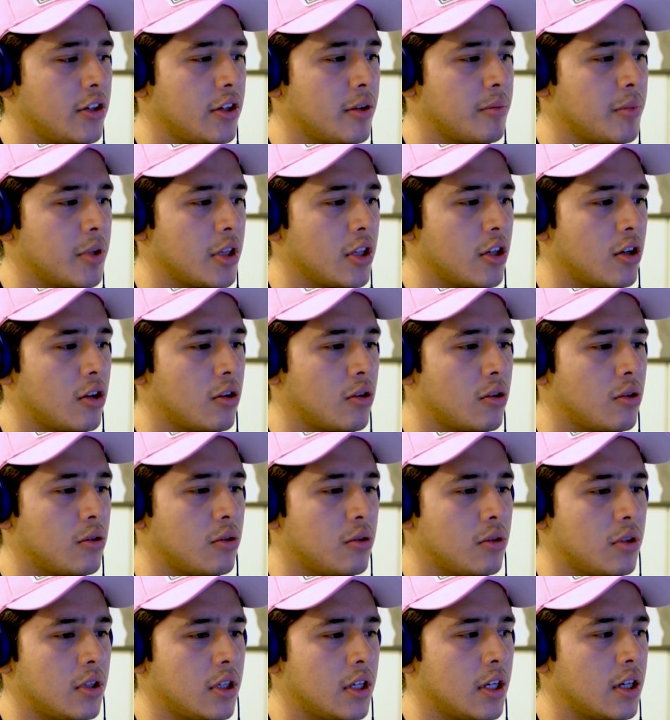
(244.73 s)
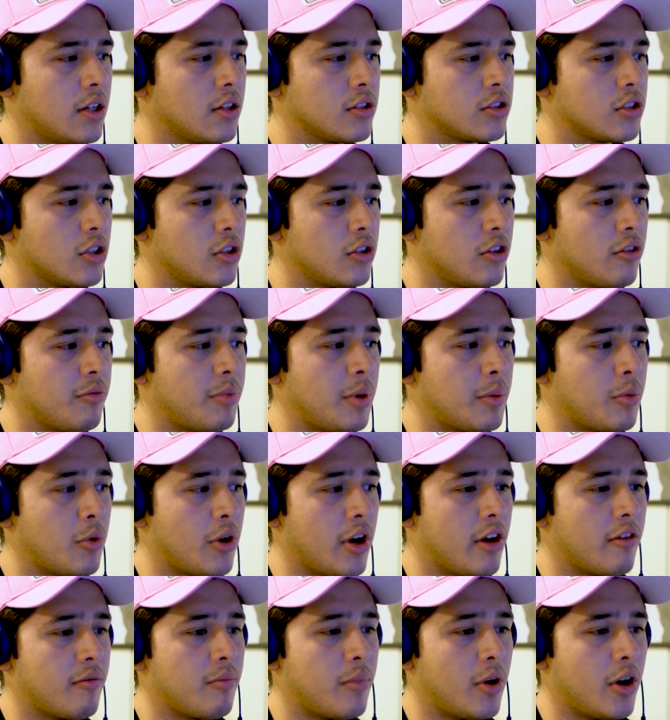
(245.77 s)
And below, it'll tell you if people
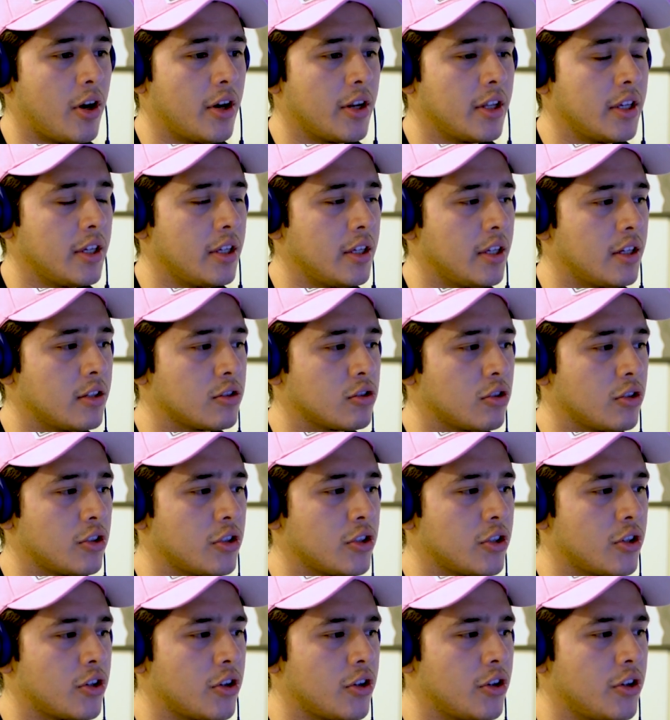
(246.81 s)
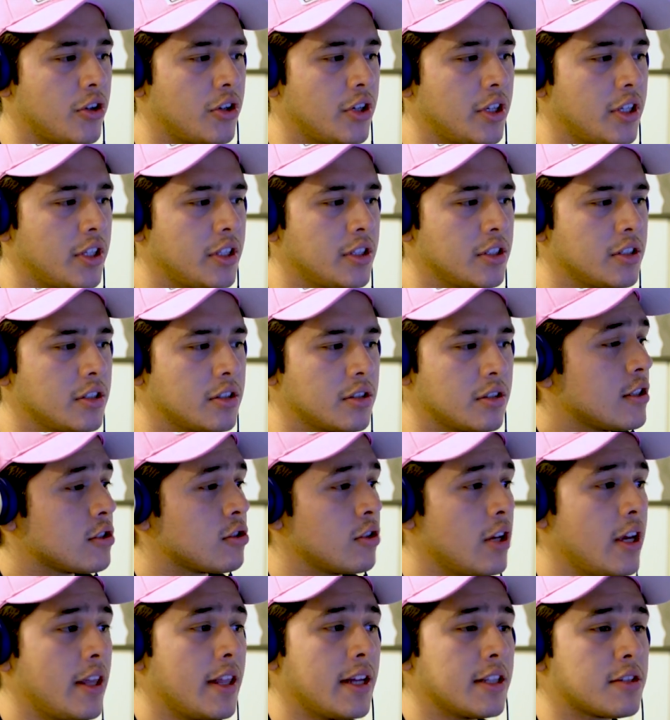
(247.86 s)
have bought it. It'll tell you your earnings. So
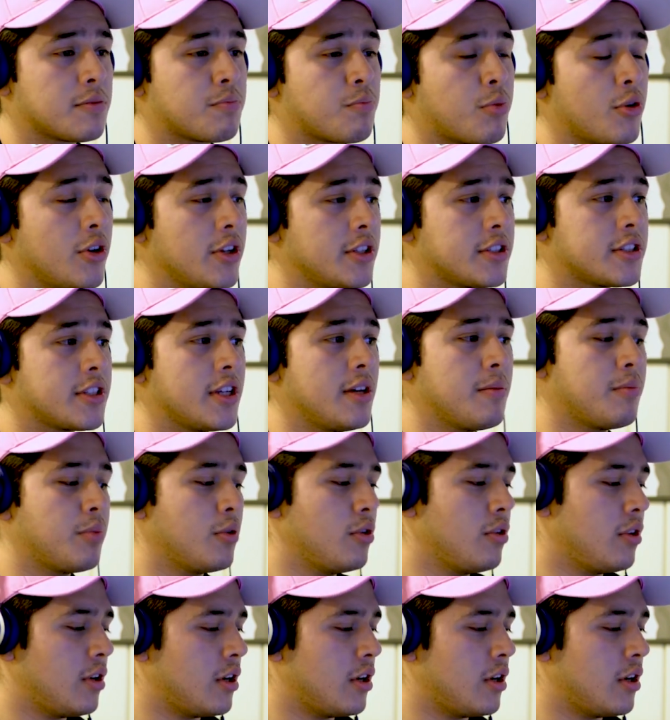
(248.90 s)
yeah, that's pretty simple.